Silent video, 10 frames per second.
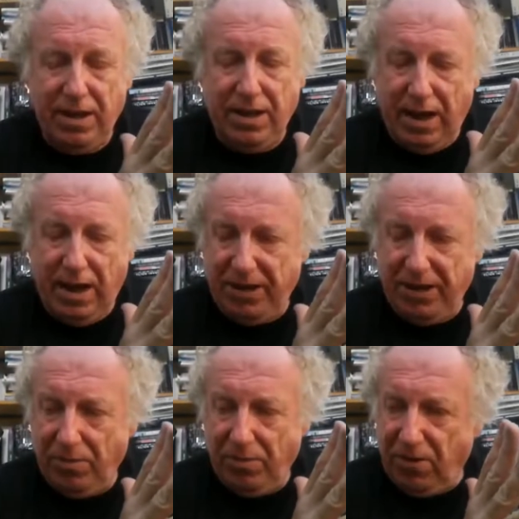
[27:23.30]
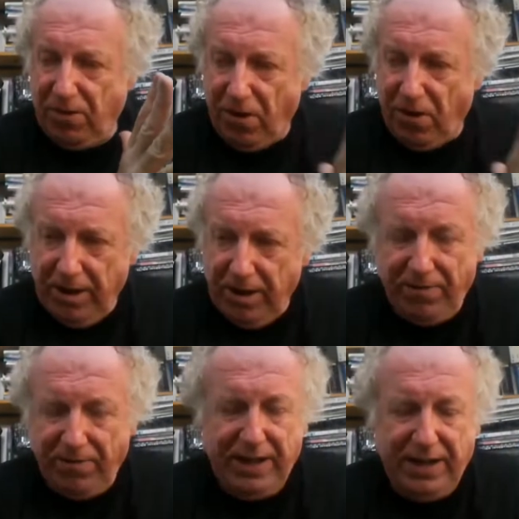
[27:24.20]
and we don't know the volume of
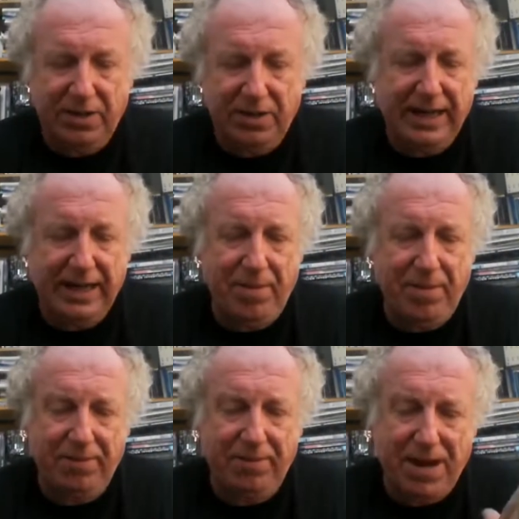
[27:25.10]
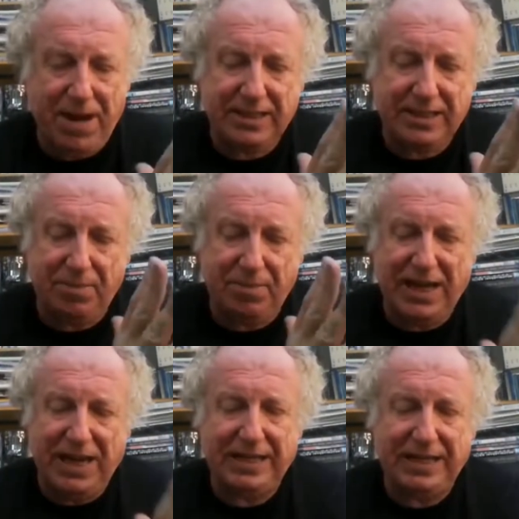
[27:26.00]
liquid that came out of Max, but basically
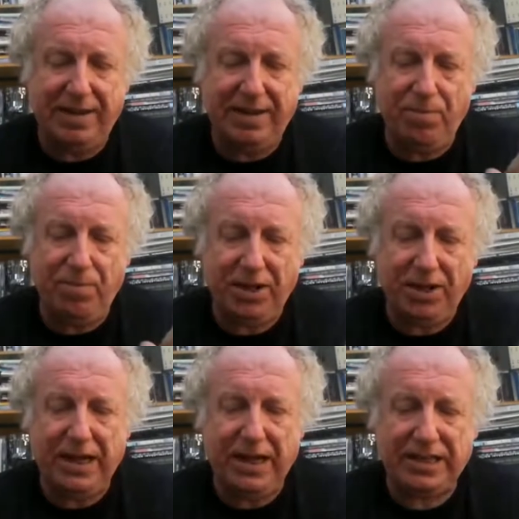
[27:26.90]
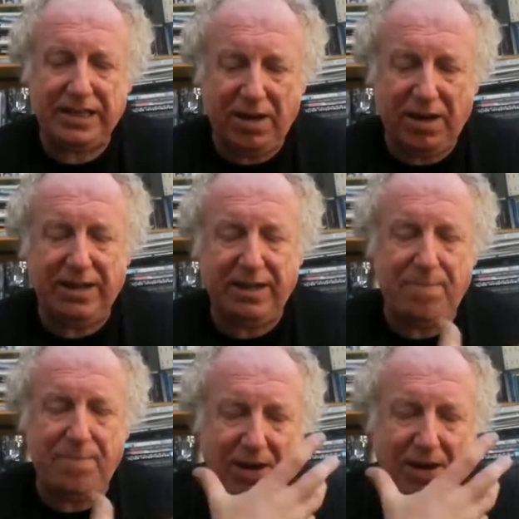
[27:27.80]
Monica explained that a
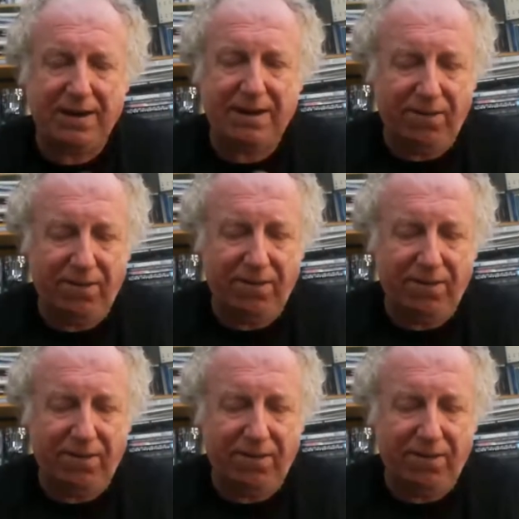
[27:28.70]
black fluid